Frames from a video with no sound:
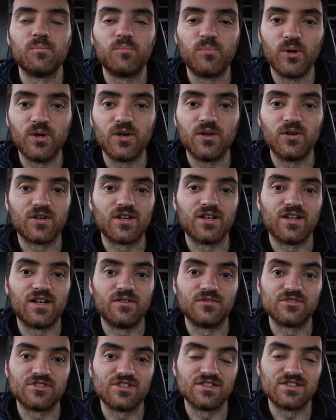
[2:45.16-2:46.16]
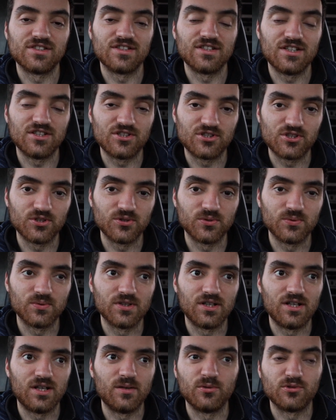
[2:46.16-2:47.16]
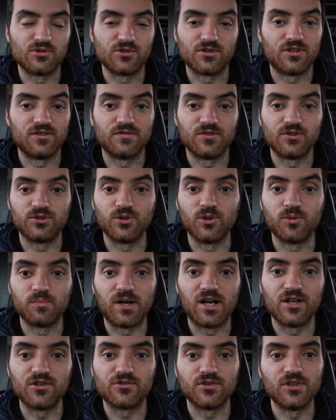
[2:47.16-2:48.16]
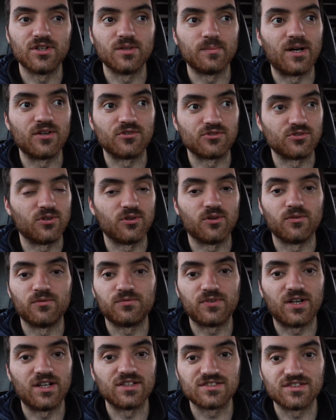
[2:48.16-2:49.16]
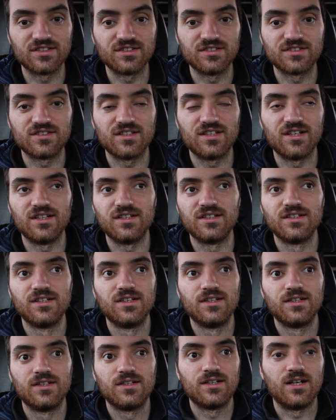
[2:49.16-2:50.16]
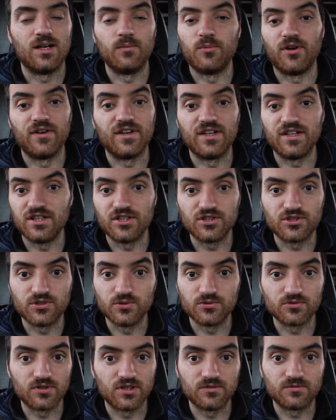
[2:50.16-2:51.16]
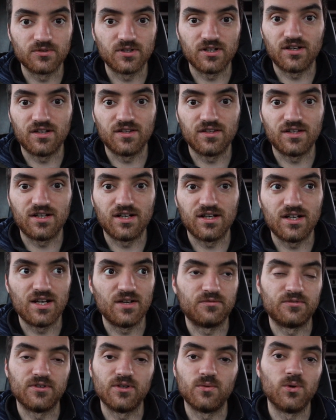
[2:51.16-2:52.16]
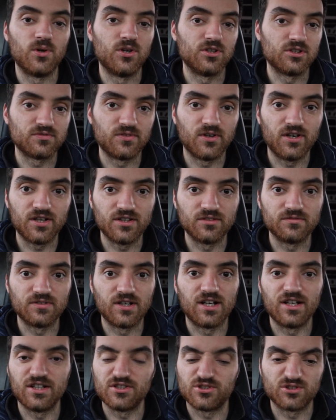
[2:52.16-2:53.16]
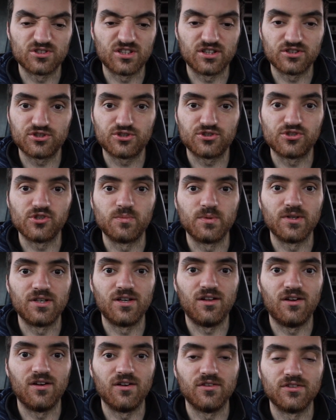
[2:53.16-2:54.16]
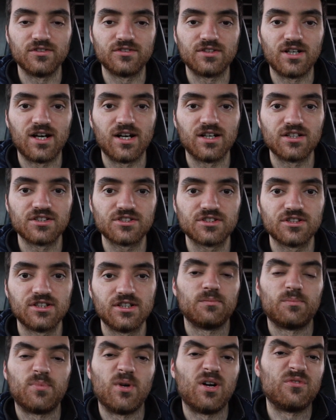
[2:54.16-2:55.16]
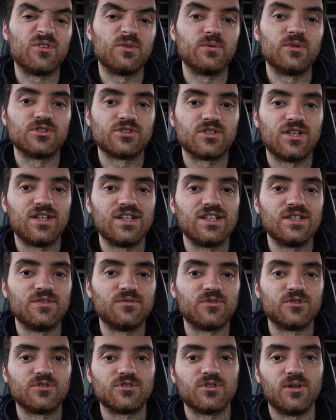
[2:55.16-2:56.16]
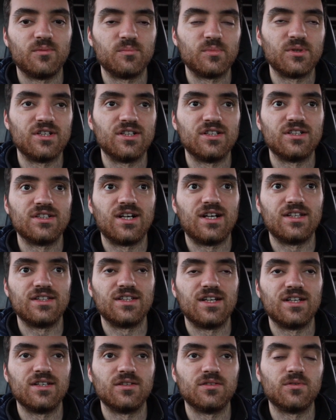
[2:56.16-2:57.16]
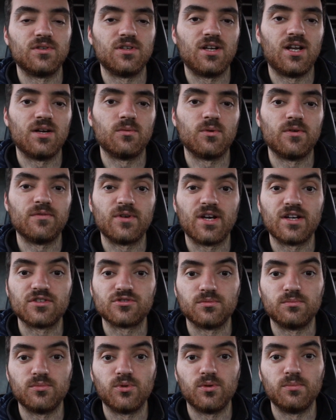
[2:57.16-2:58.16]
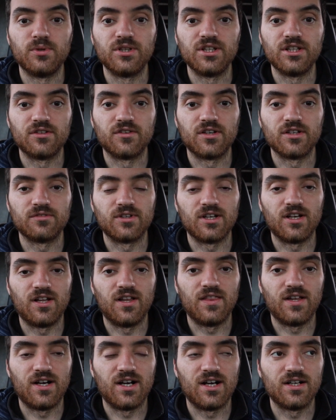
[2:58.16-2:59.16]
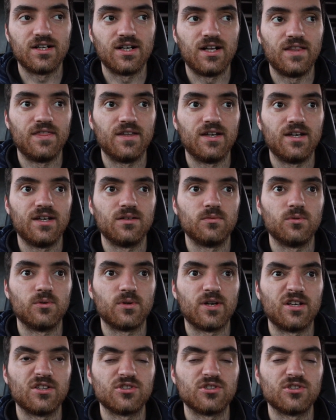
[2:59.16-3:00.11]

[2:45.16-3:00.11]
But luckily that obviously isn't the issue. It was just kind of a dud battery. The battery's not gone flat since then. I'm not any issues or anything like that. Everything works fine in the van. It's just that stupid light on the dash. But I think we're just going to leave it for the time being, and then like when we get some more money in or anything like that, and then we'll get